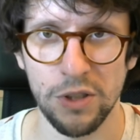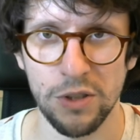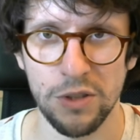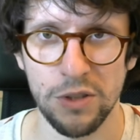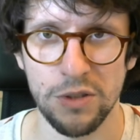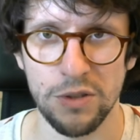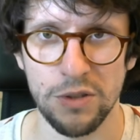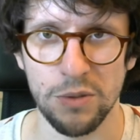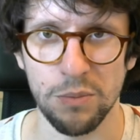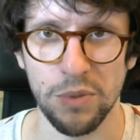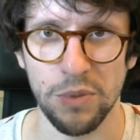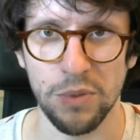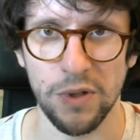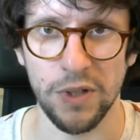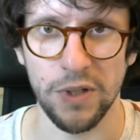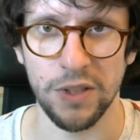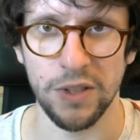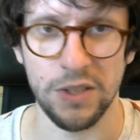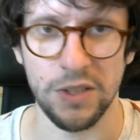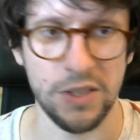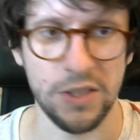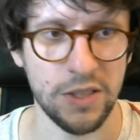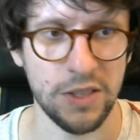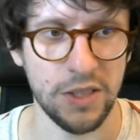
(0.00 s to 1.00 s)
some
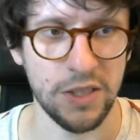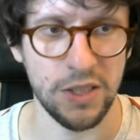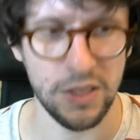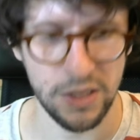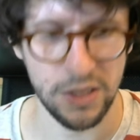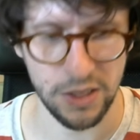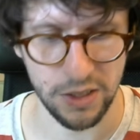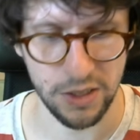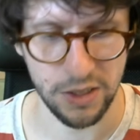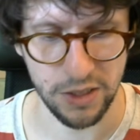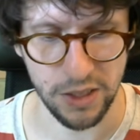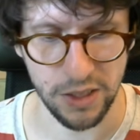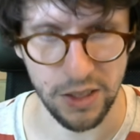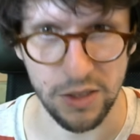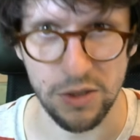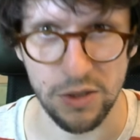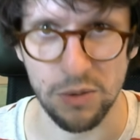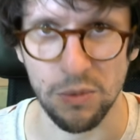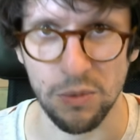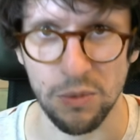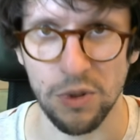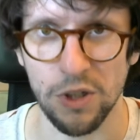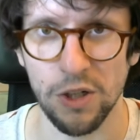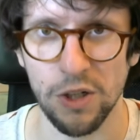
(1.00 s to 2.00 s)
parentheses, and then
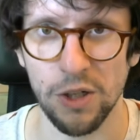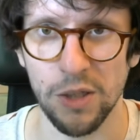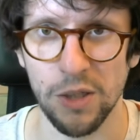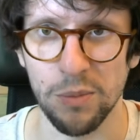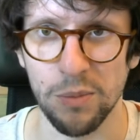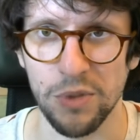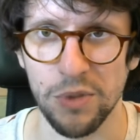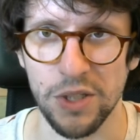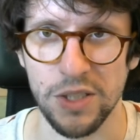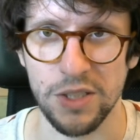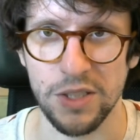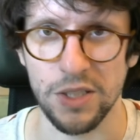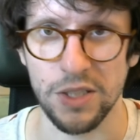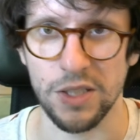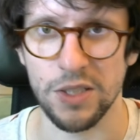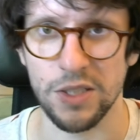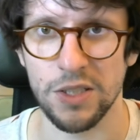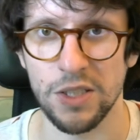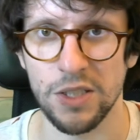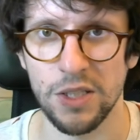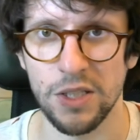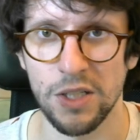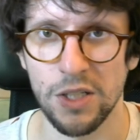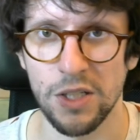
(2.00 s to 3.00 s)
some curly braces.